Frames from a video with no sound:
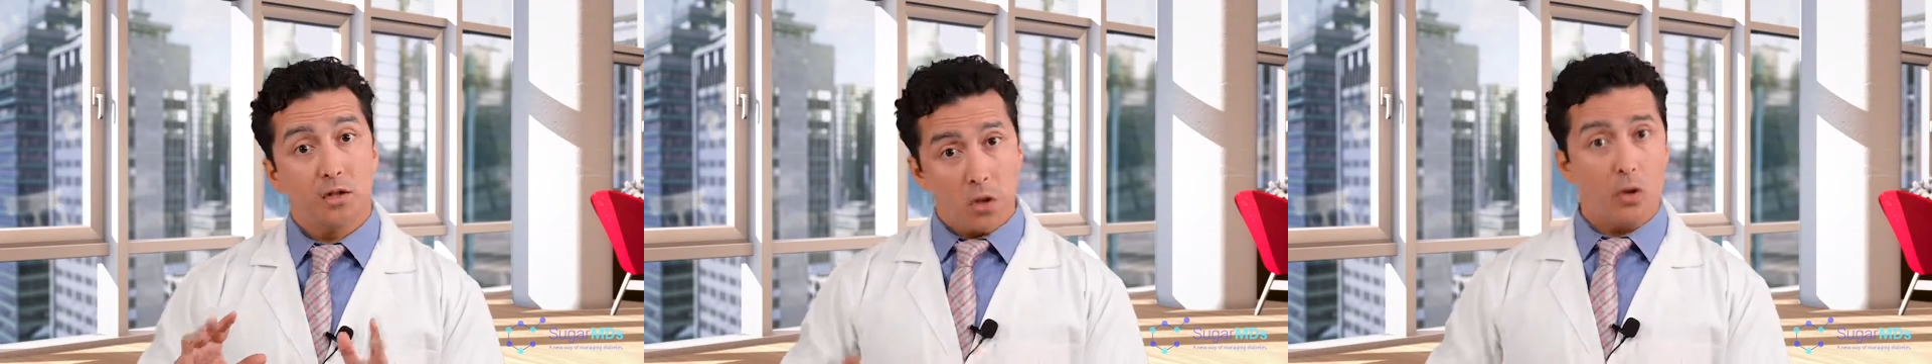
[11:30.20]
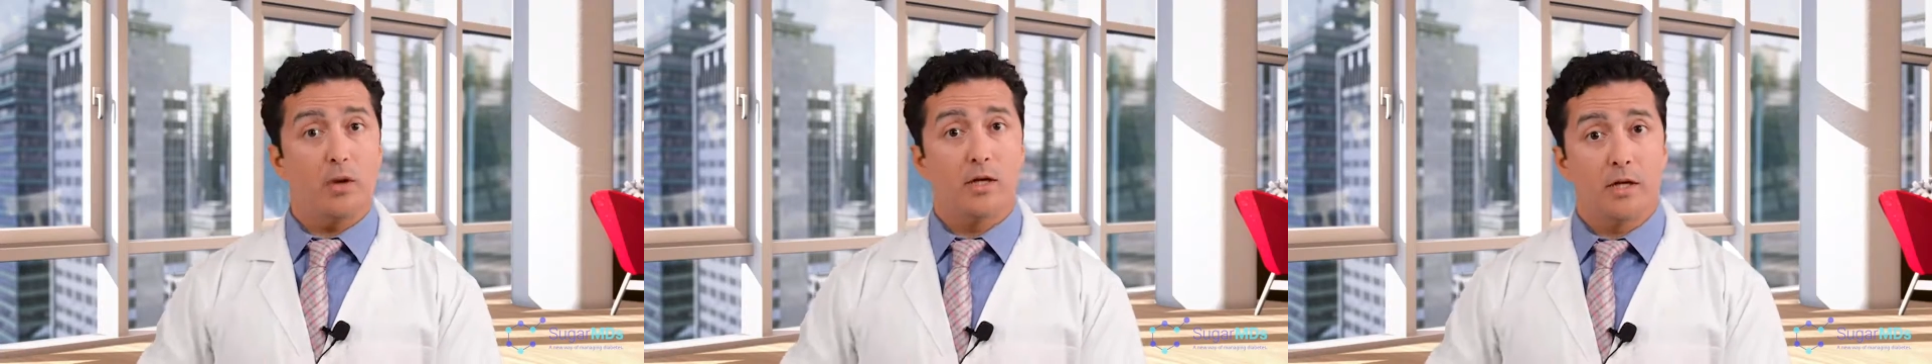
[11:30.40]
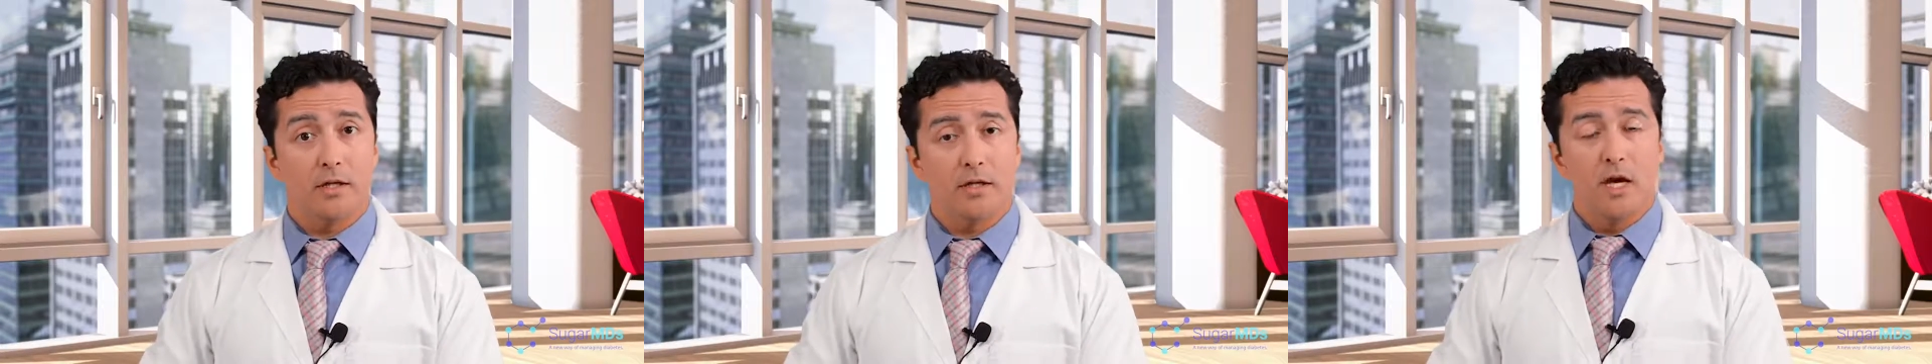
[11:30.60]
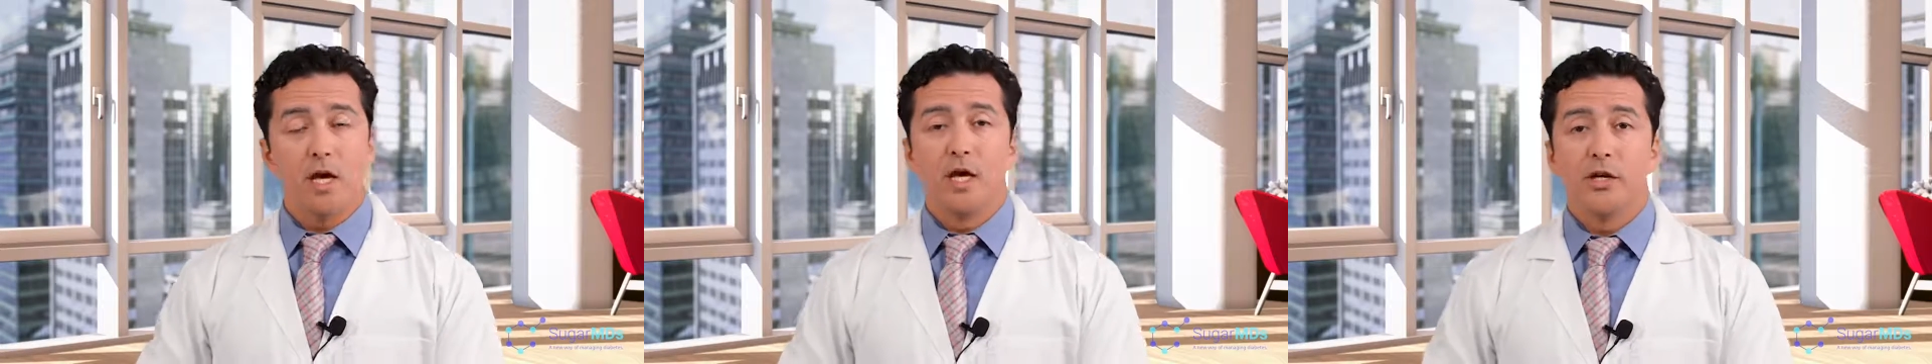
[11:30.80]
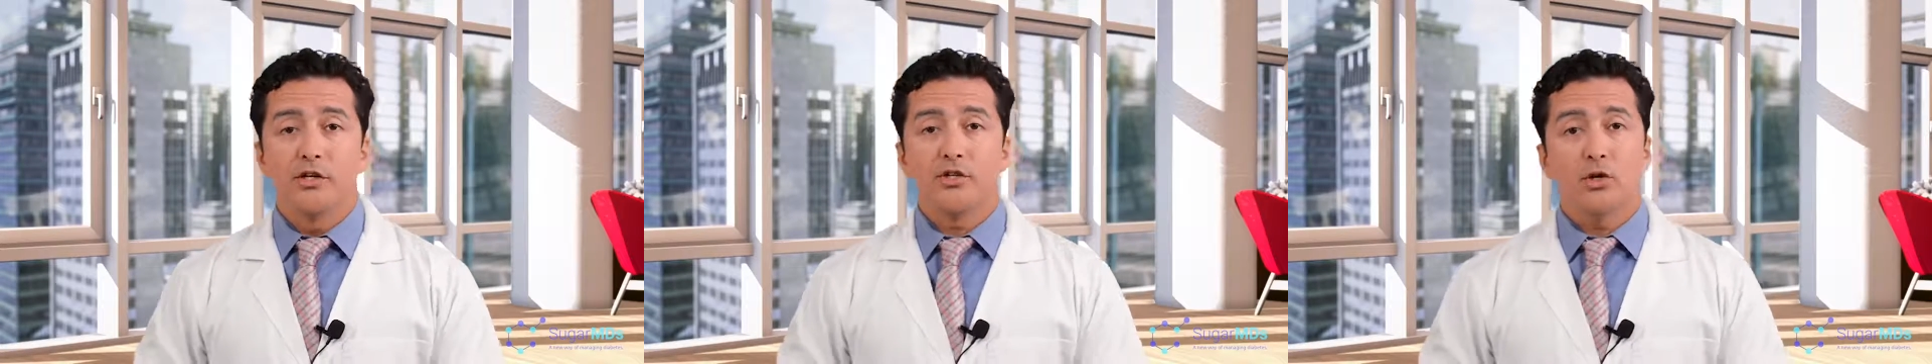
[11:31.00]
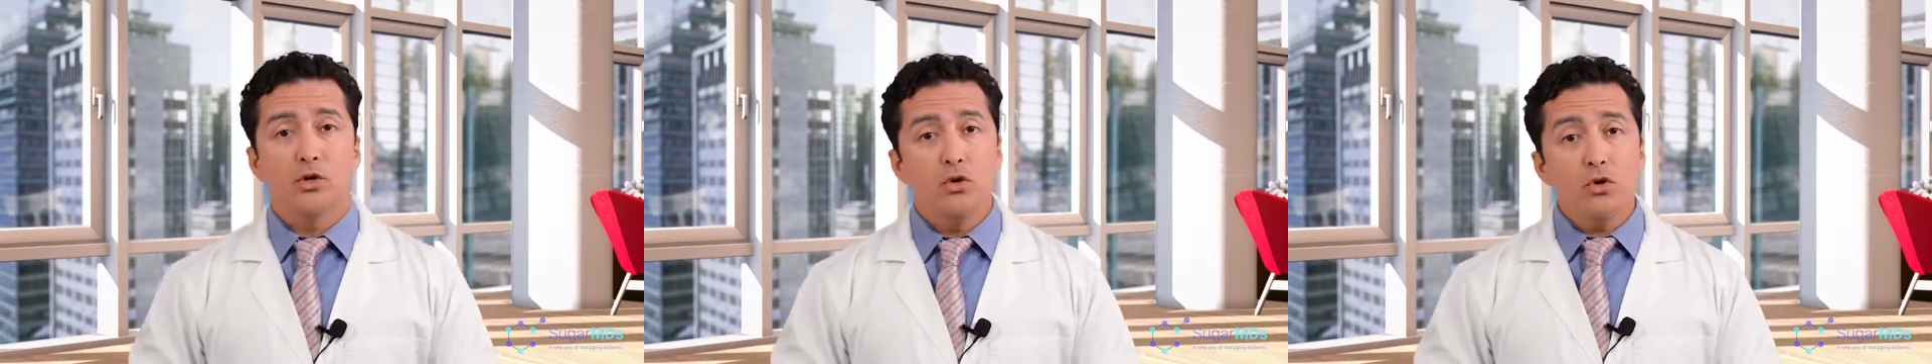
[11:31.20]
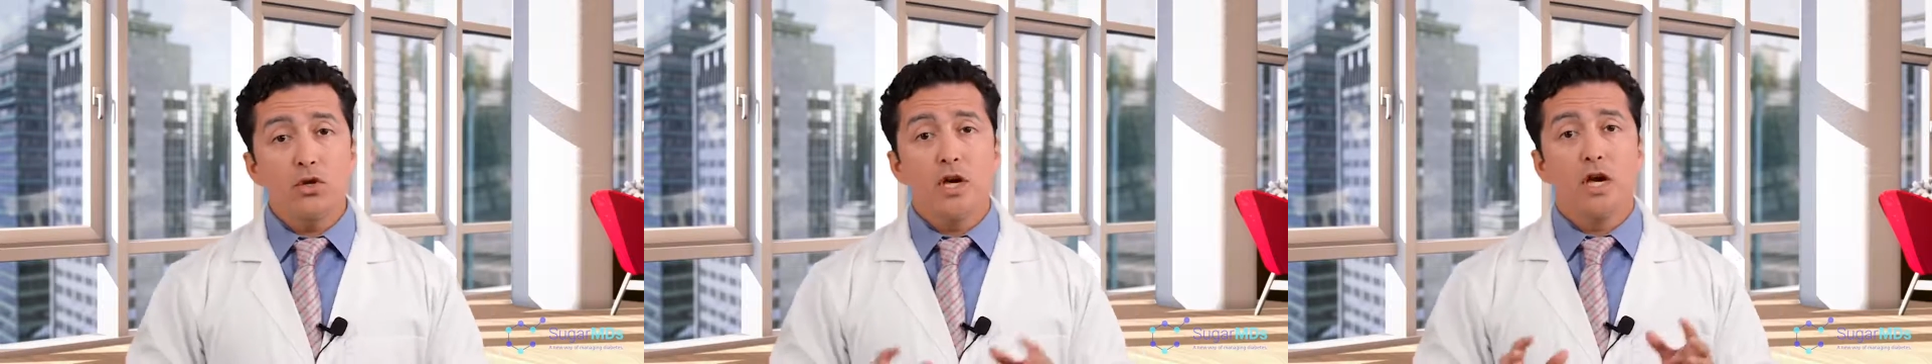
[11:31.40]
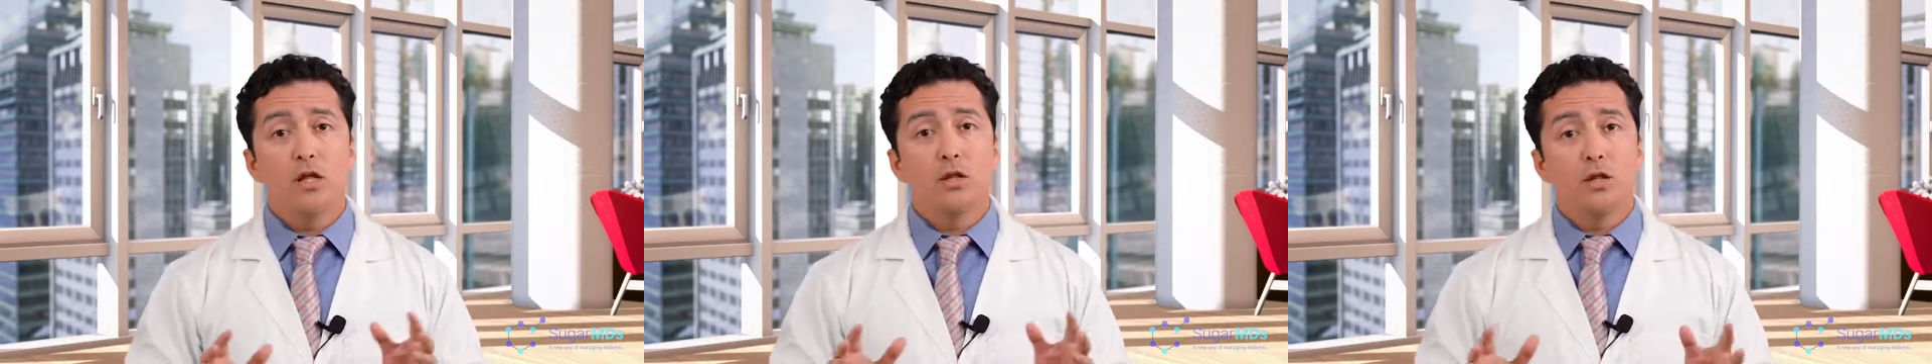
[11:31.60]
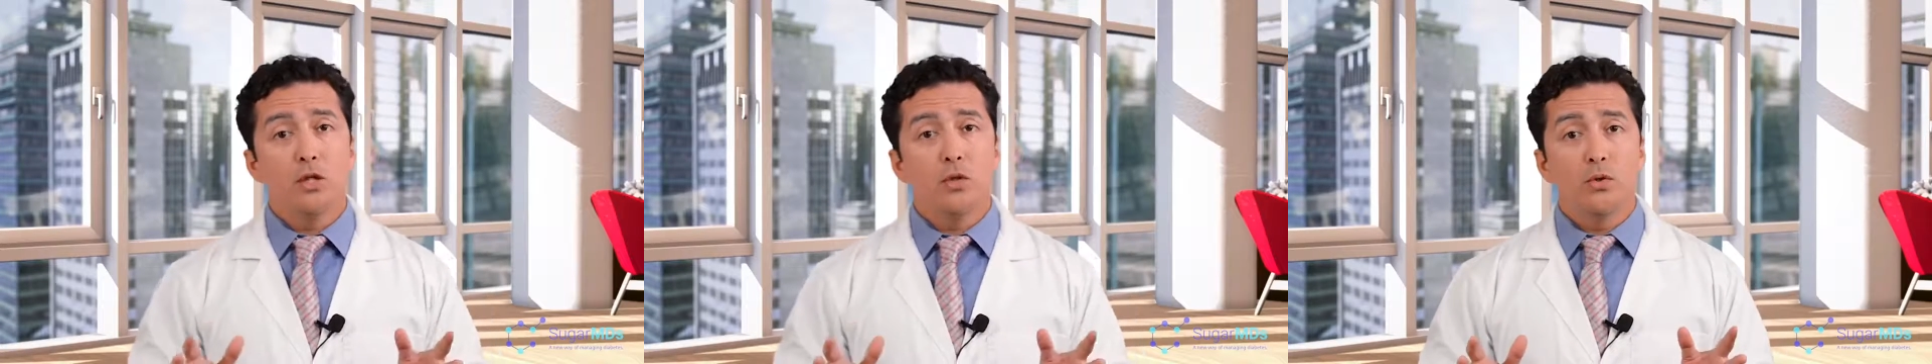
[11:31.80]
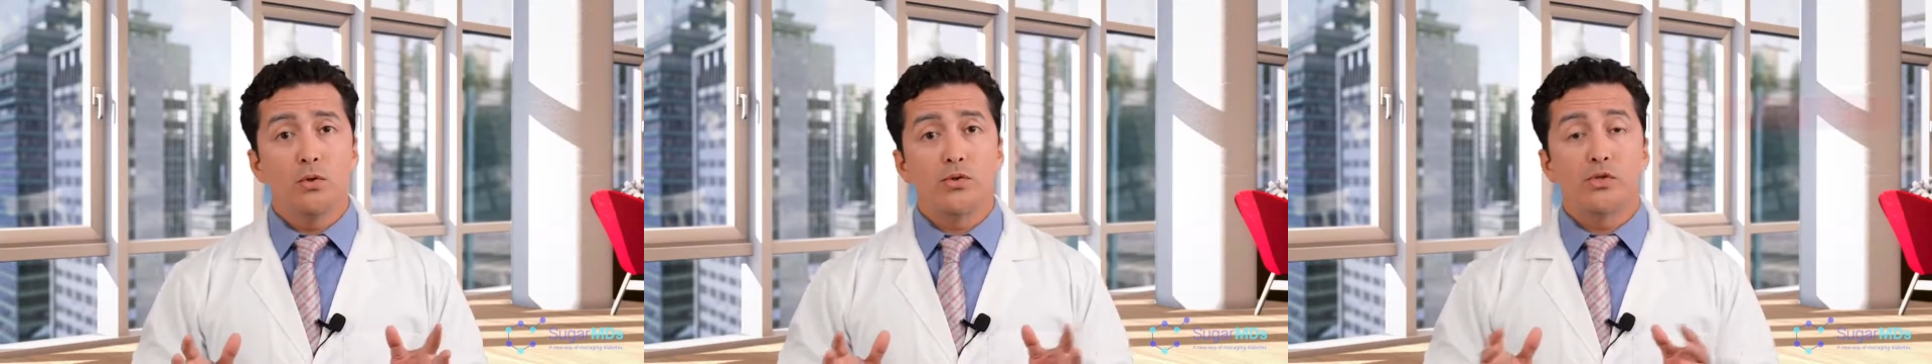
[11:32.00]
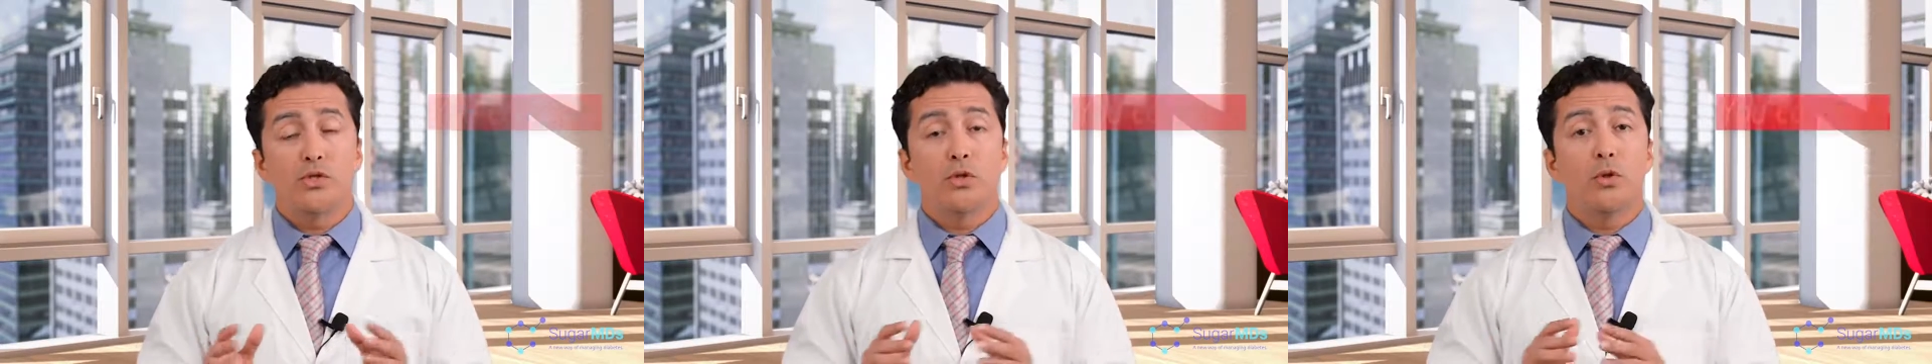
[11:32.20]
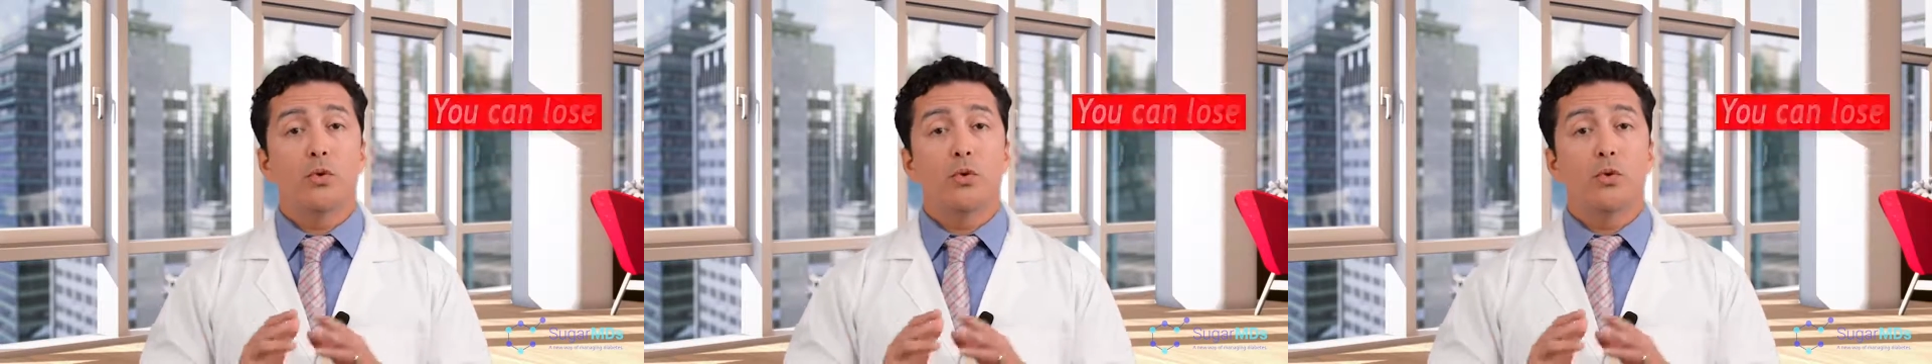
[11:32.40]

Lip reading: toilet. So you can lose